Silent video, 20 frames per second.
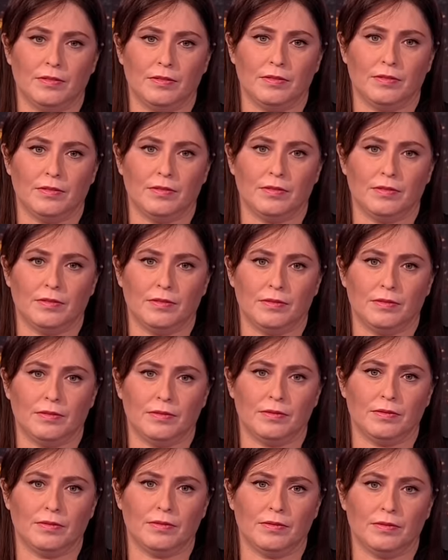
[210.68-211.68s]

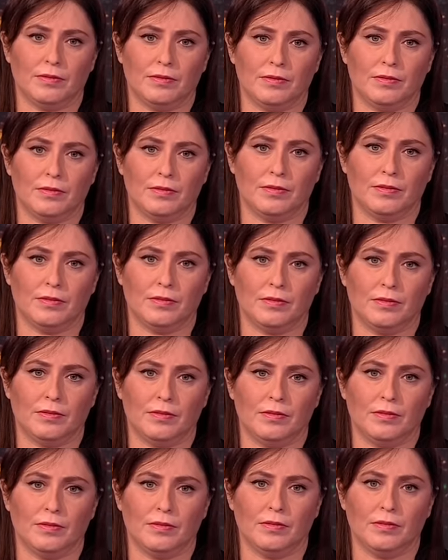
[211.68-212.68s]

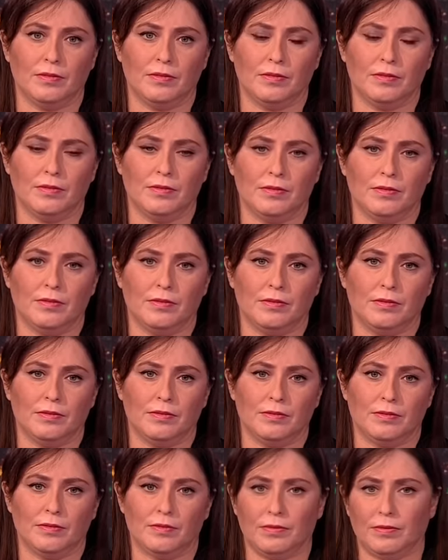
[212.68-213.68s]

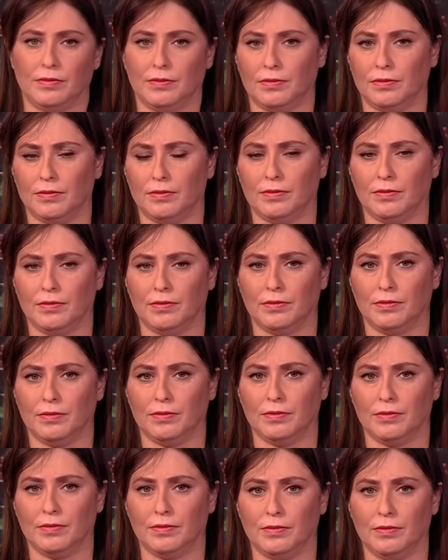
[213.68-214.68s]

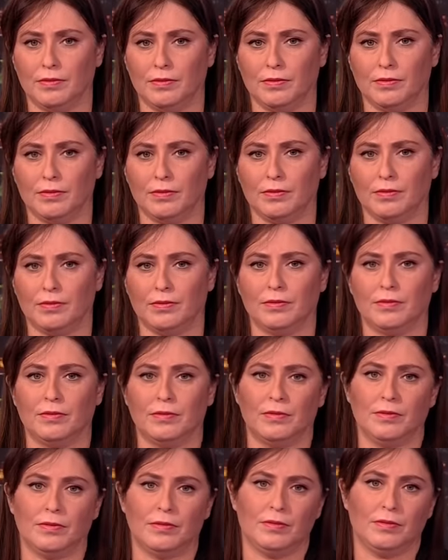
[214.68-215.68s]

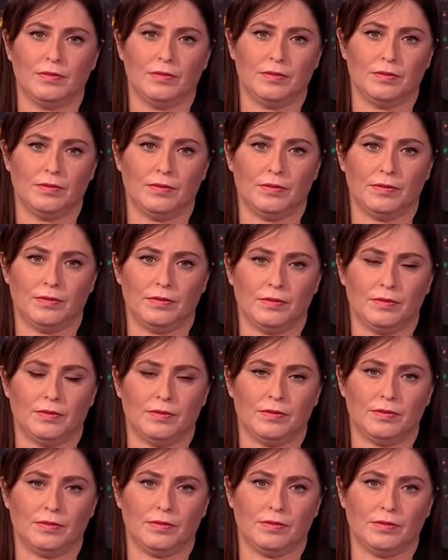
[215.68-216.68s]

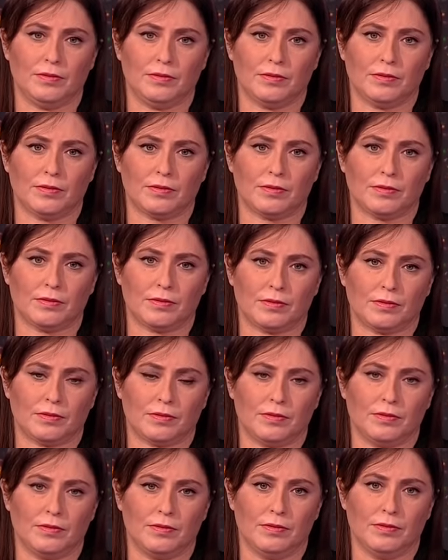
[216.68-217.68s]

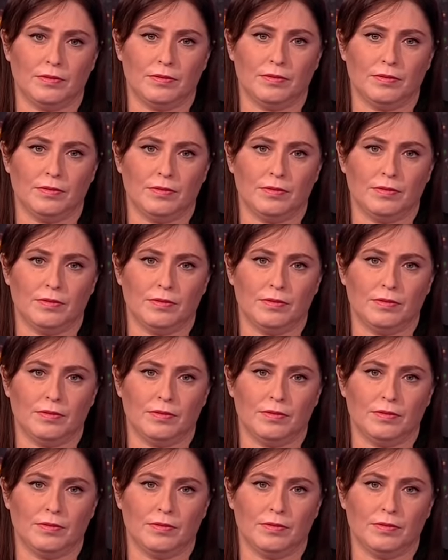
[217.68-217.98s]
No words are spoken by the person on screen.